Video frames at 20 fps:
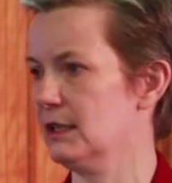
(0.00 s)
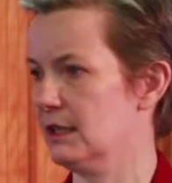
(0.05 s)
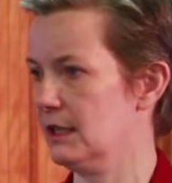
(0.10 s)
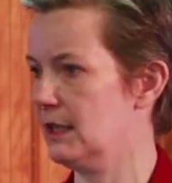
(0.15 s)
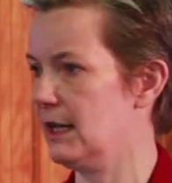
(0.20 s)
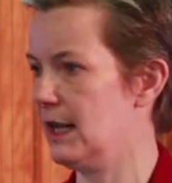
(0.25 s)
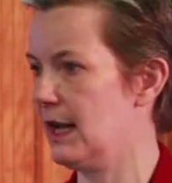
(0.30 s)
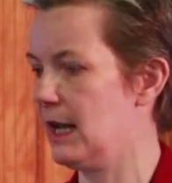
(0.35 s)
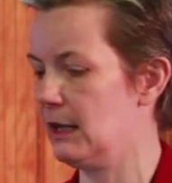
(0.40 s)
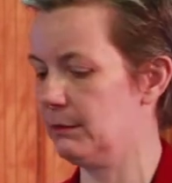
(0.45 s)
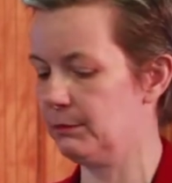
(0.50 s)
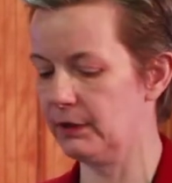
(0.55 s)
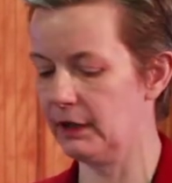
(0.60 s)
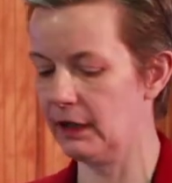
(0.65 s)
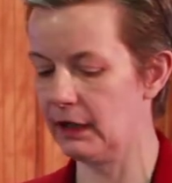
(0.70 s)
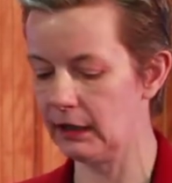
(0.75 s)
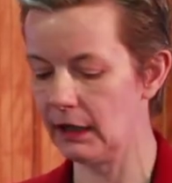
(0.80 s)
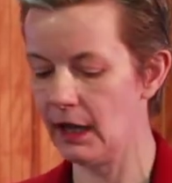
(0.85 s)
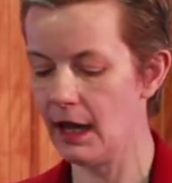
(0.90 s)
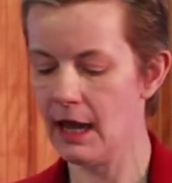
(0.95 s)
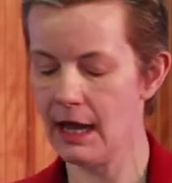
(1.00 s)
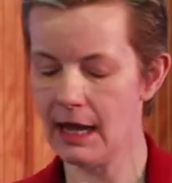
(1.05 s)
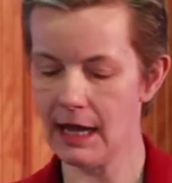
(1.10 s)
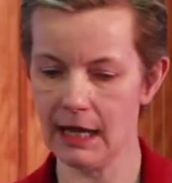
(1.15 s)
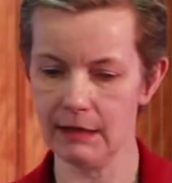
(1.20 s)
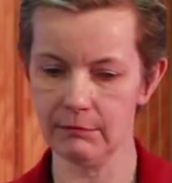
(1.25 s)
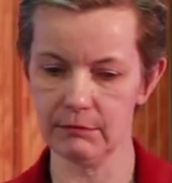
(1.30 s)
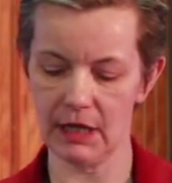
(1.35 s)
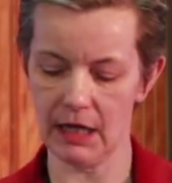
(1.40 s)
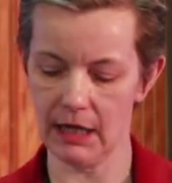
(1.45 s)
that are happening,
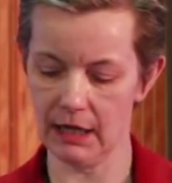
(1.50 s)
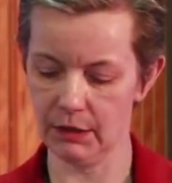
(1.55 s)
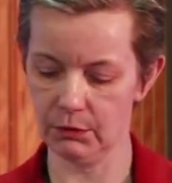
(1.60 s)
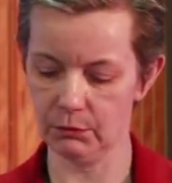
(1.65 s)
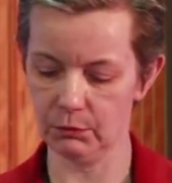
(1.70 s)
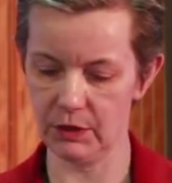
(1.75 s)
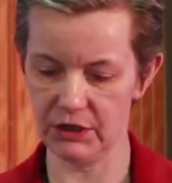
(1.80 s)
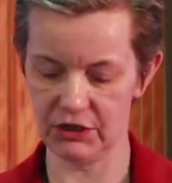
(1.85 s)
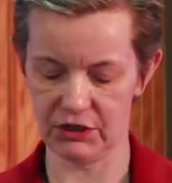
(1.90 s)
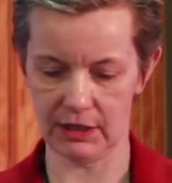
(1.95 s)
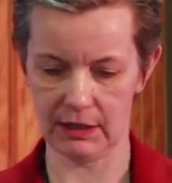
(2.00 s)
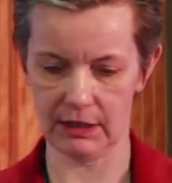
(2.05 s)
um, uh, which I